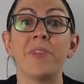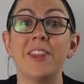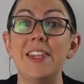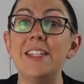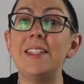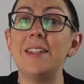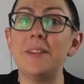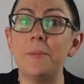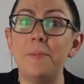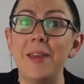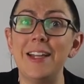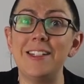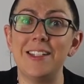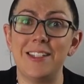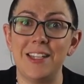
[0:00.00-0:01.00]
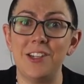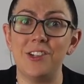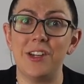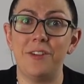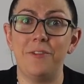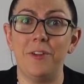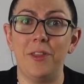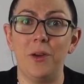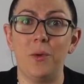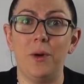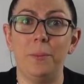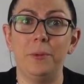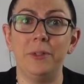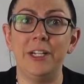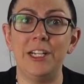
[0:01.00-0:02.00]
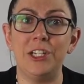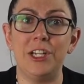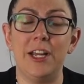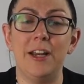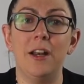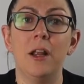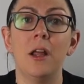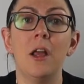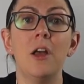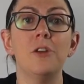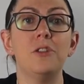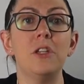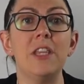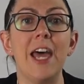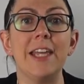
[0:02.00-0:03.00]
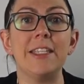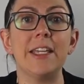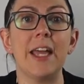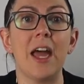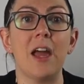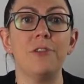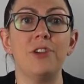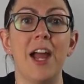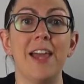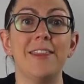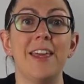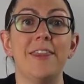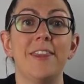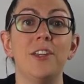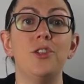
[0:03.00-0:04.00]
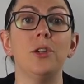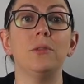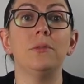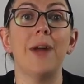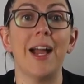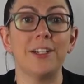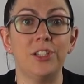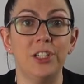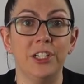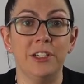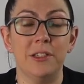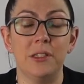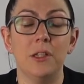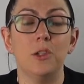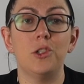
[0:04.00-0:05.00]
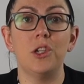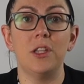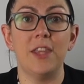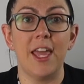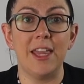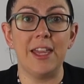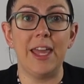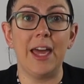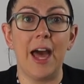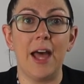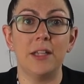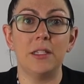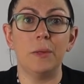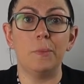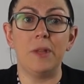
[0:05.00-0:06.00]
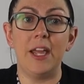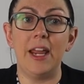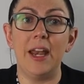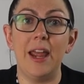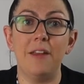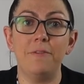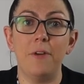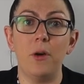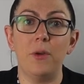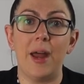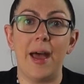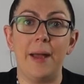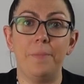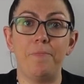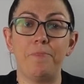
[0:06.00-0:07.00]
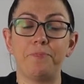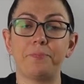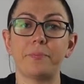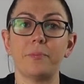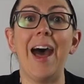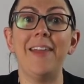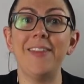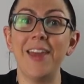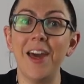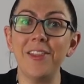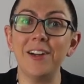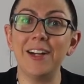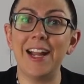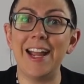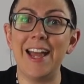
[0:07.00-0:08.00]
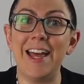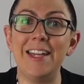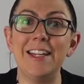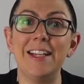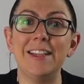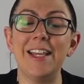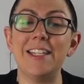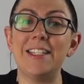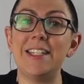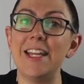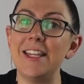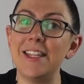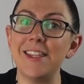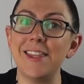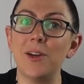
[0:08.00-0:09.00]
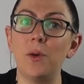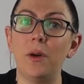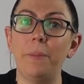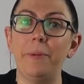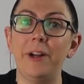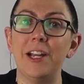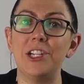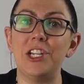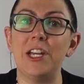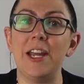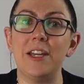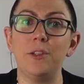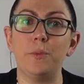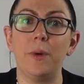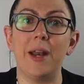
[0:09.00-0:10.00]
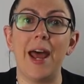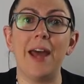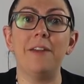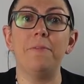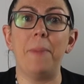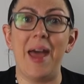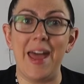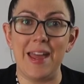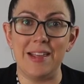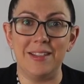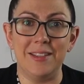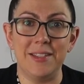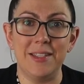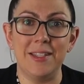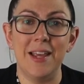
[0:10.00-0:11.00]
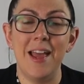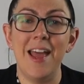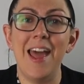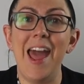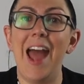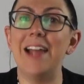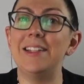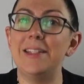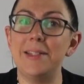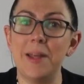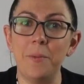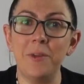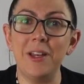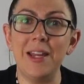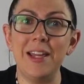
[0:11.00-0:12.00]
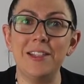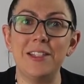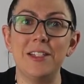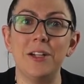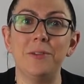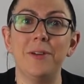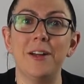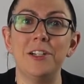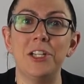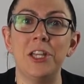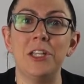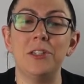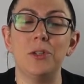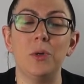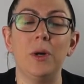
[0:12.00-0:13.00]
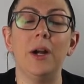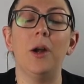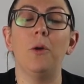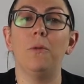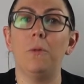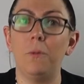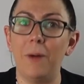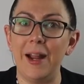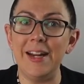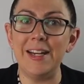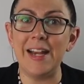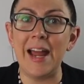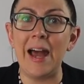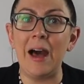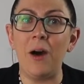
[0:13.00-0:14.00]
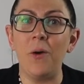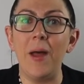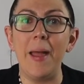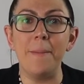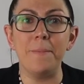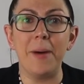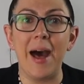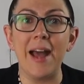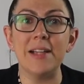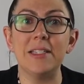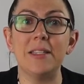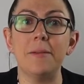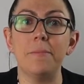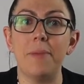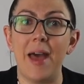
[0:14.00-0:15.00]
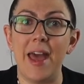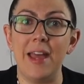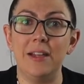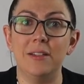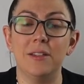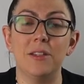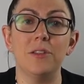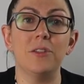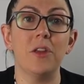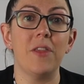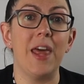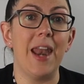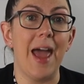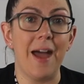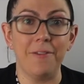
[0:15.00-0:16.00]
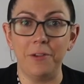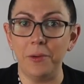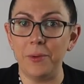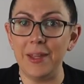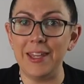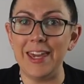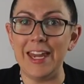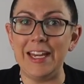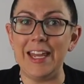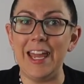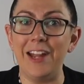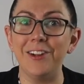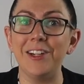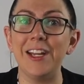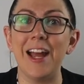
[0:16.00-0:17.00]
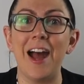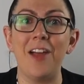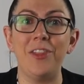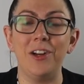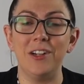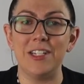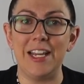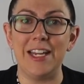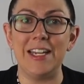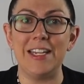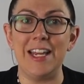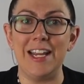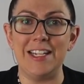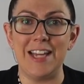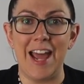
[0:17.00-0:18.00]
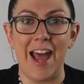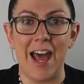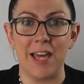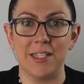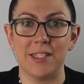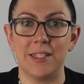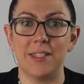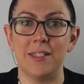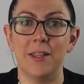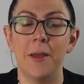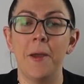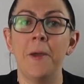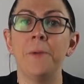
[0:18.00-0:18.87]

This is a big decision for the corporation so that's a contract that the directors should likely contemplate and vote on. On the other hand, let's say that the corporation has run out of pens and someone needs to run to the store right now and buy some pens so that everyone can carry on their day to day tasks.